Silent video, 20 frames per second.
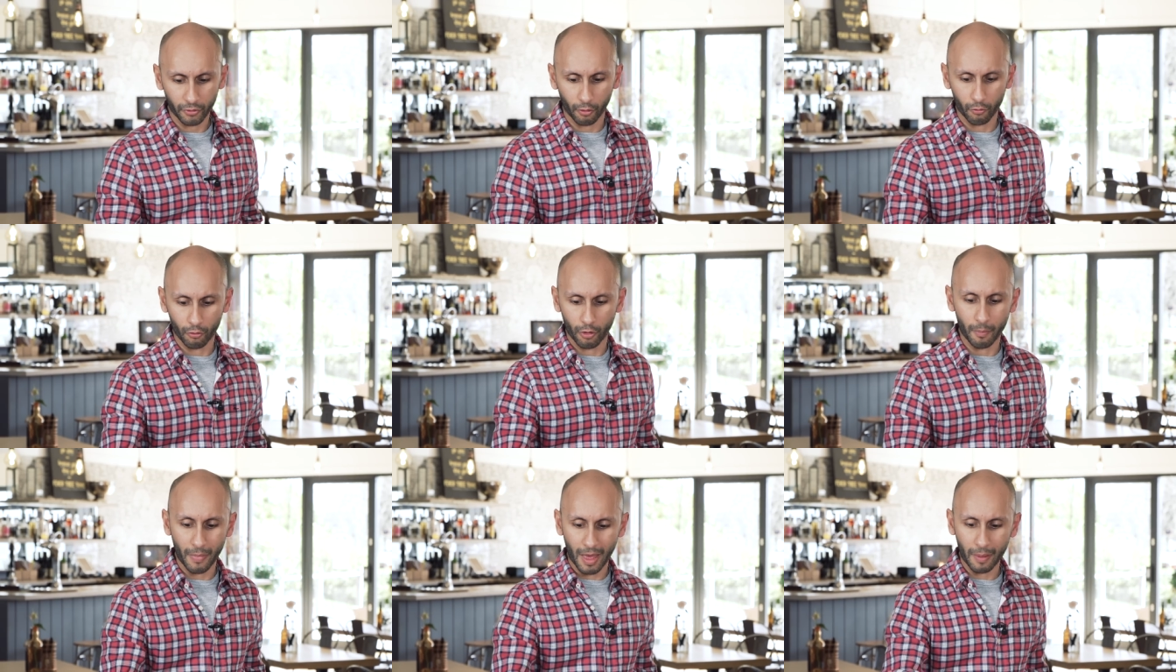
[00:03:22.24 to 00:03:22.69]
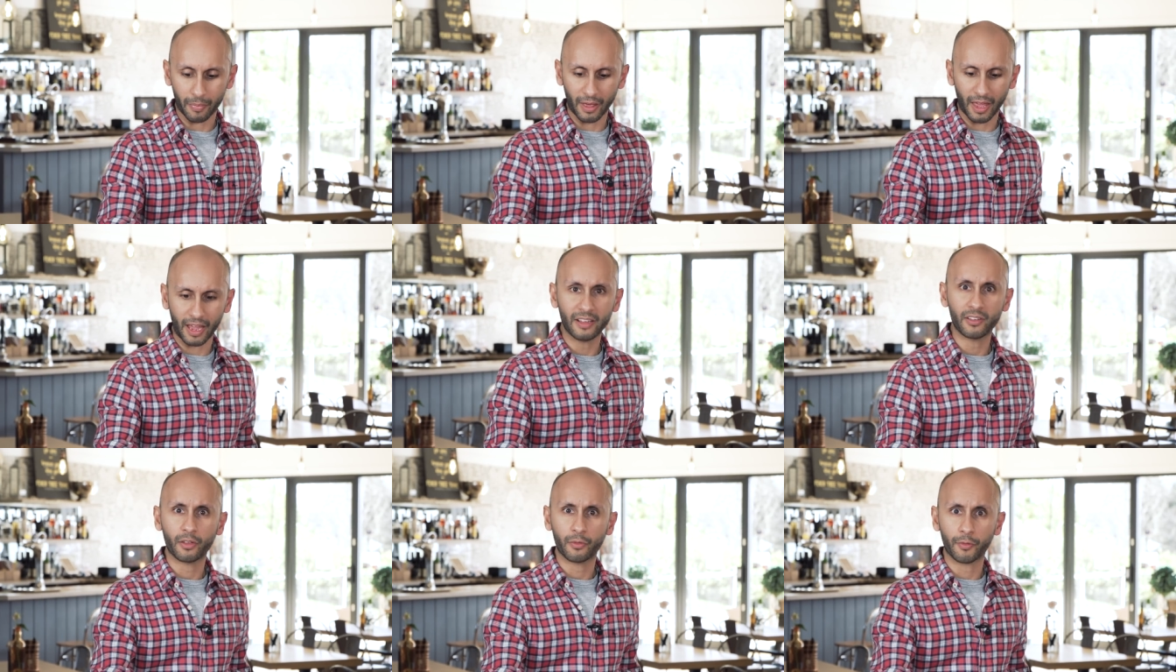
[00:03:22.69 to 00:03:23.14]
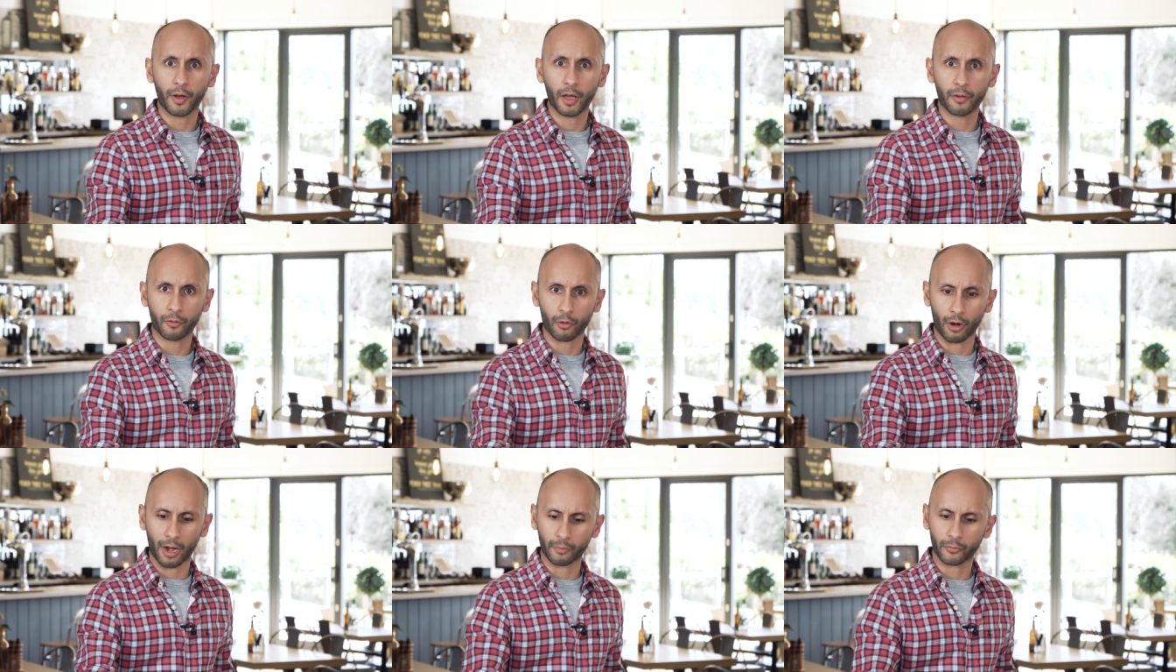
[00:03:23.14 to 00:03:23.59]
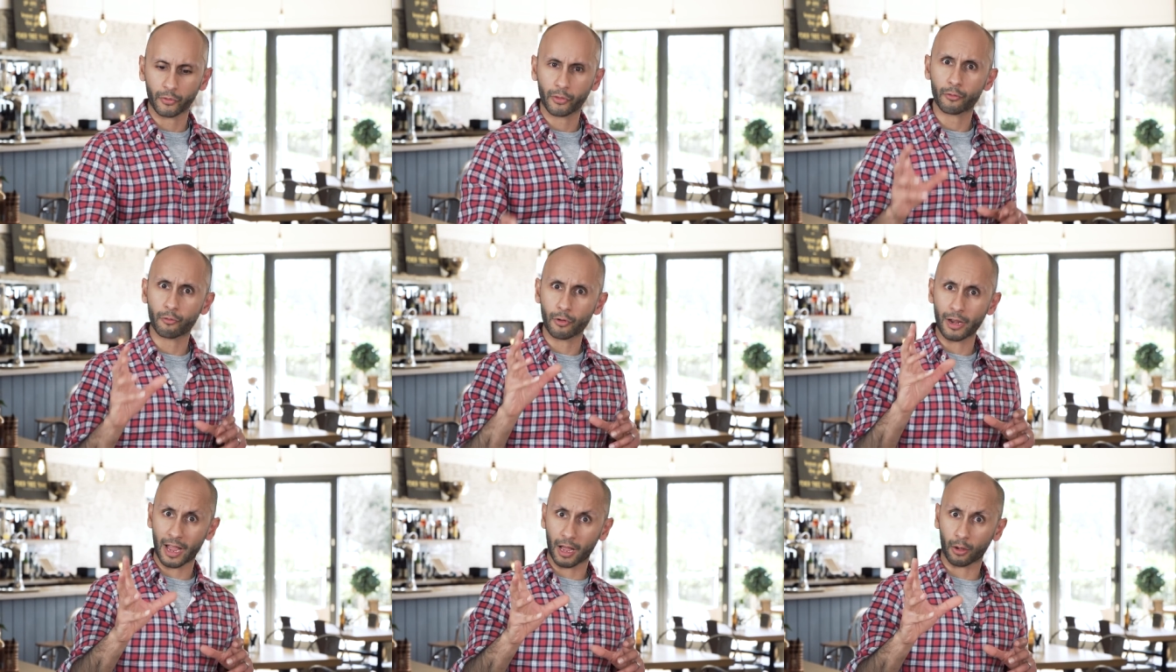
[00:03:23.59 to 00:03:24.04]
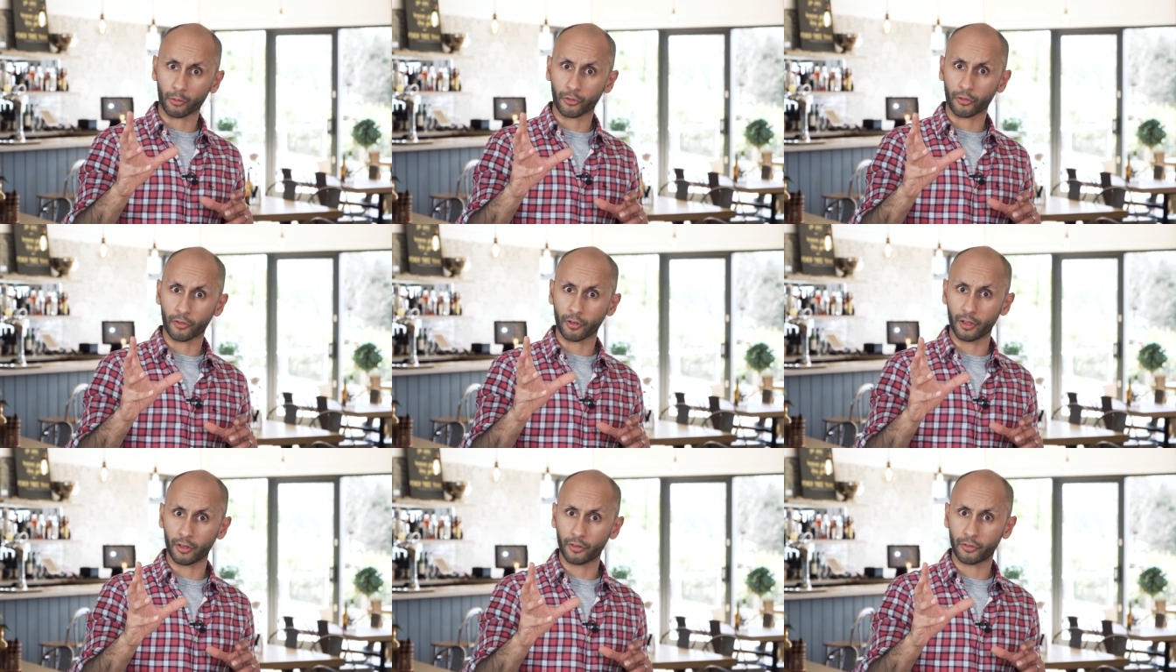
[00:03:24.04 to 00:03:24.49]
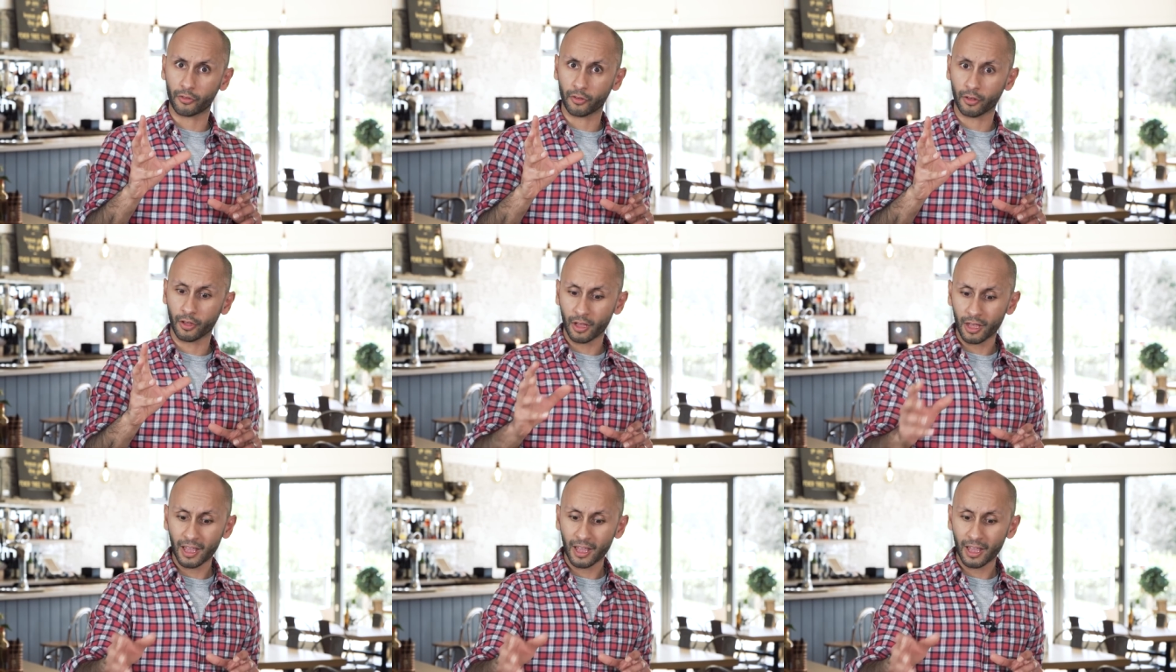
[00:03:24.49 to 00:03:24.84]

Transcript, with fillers: So remember, 85 grams, three ounces,